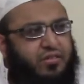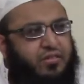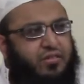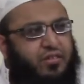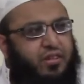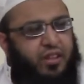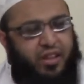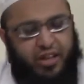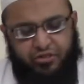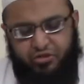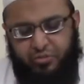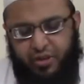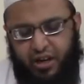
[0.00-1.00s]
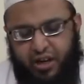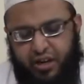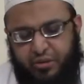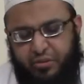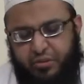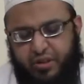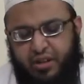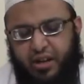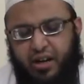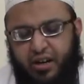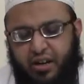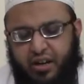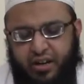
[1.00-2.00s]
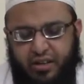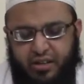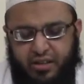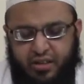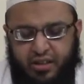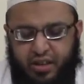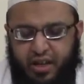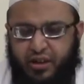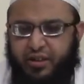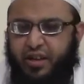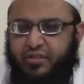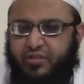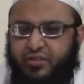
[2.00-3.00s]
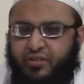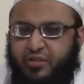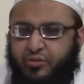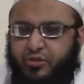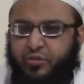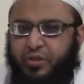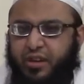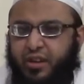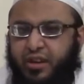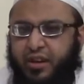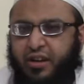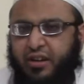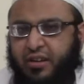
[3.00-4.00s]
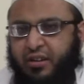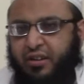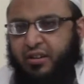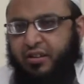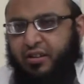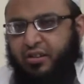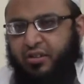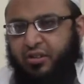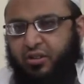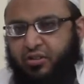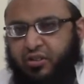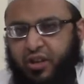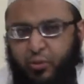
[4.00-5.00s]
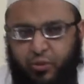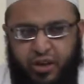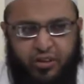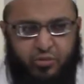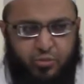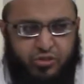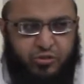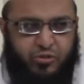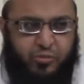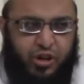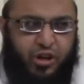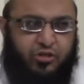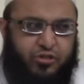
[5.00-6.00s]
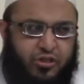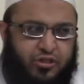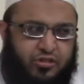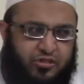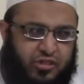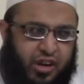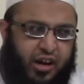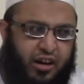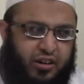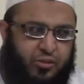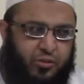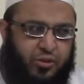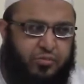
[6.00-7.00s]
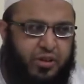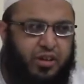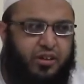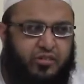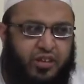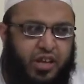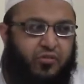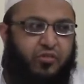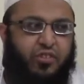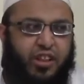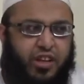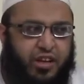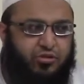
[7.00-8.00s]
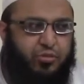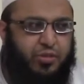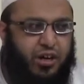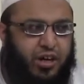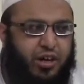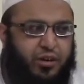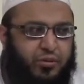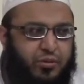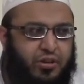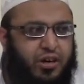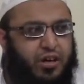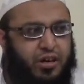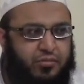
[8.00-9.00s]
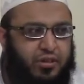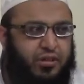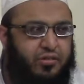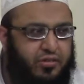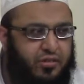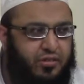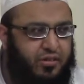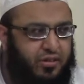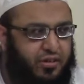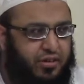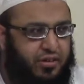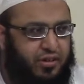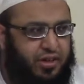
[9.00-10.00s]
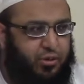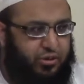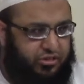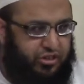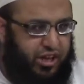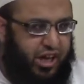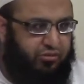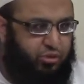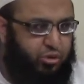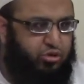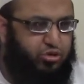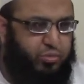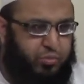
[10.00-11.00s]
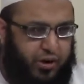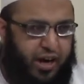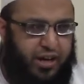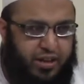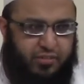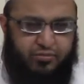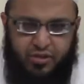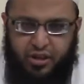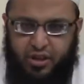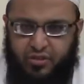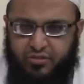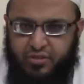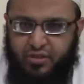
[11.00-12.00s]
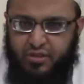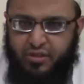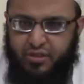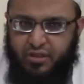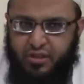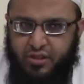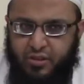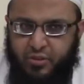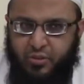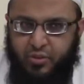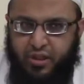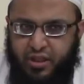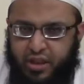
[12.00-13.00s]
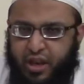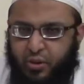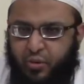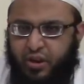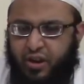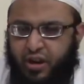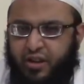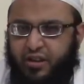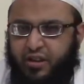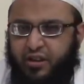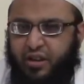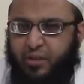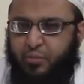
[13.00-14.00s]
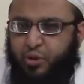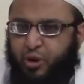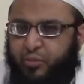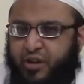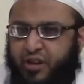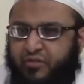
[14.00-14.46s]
And Allah subhanahu wa ta'ala, He allowed that system to be there, so that we as Muslims may also understand what being a slave of Allah subhanahu wa ta'ala means. There were slaves who used to pride themselves when they were under the employment of a